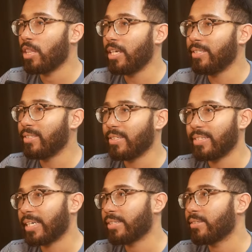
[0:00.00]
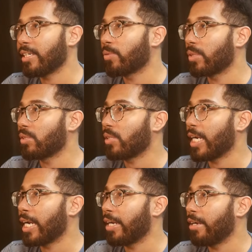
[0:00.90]
This is a second sequence.
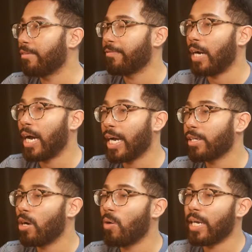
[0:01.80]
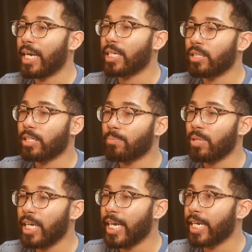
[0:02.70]
And if I go and I click
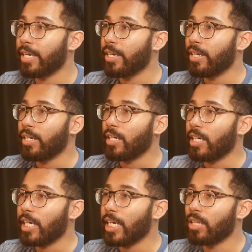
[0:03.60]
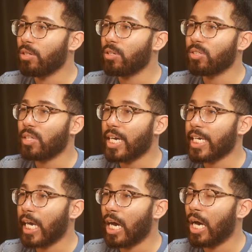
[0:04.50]
play, it looks
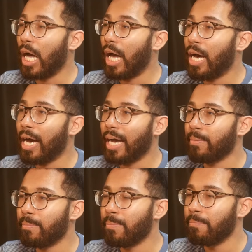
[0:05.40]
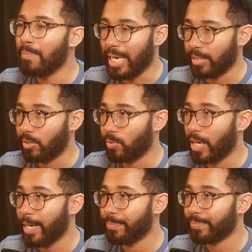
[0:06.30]
like a hot mess,
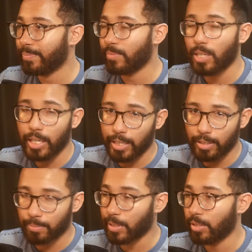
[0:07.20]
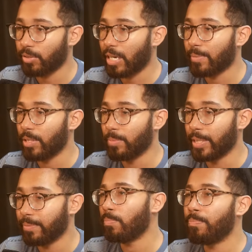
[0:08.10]
right? And I'm going to describe that in a
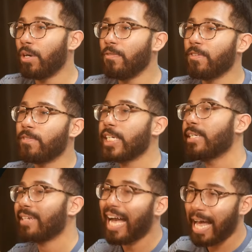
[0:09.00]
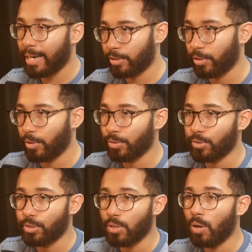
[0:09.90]
minute. Both of these
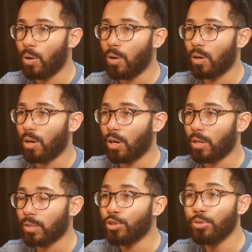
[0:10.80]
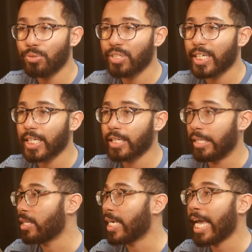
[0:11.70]
actors are using
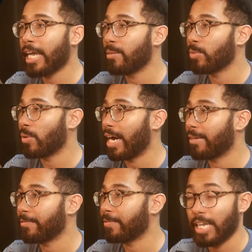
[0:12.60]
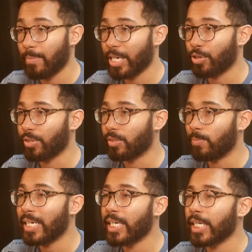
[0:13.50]
the anim graph animations,
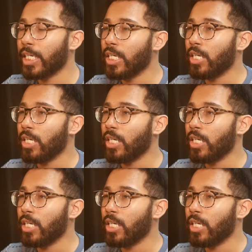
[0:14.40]
meaning